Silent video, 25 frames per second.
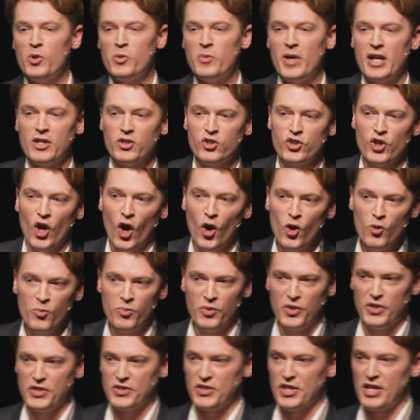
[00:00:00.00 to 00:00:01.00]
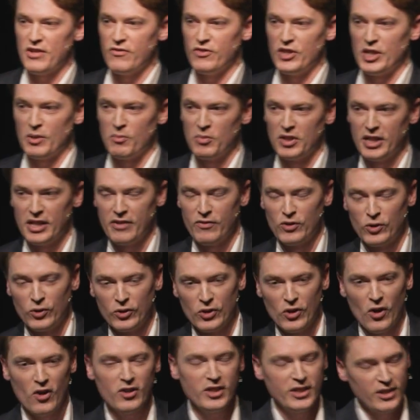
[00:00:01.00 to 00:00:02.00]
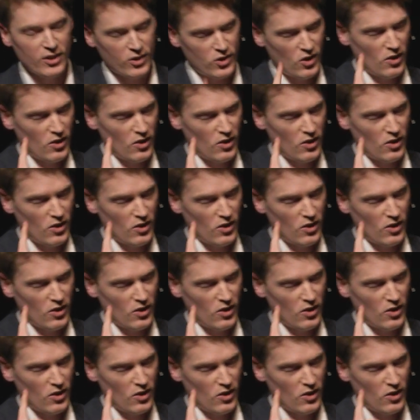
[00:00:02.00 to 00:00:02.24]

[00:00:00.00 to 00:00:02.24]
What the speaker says: a bit about Job this evening, believe it or not, in a